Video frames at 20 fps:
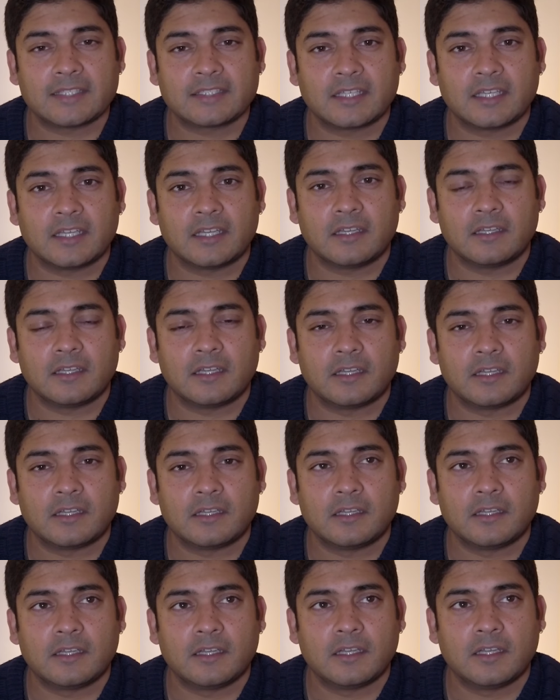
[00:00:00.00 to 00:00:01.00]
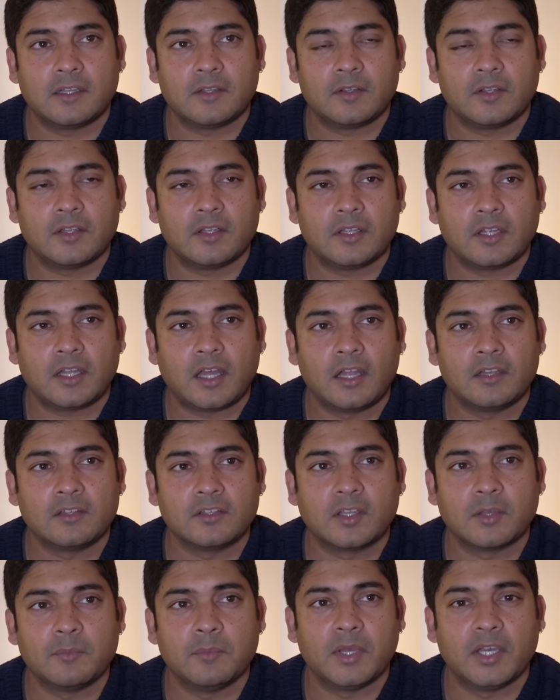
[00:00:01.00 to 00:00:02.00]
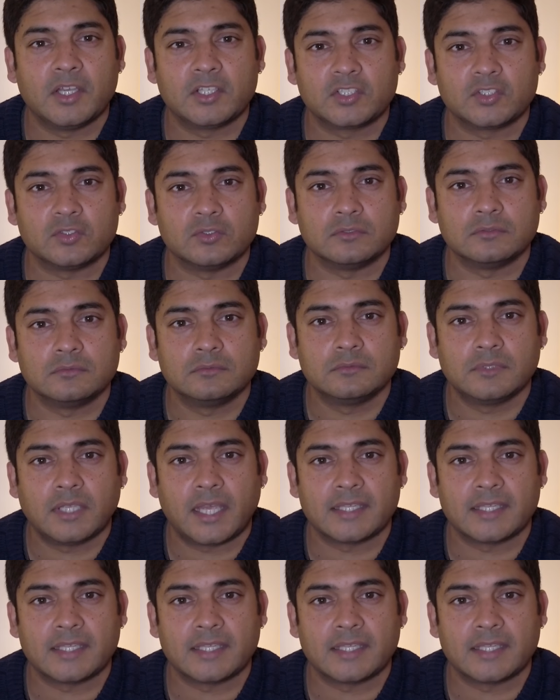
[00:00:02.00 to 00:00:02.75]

has an uncommercial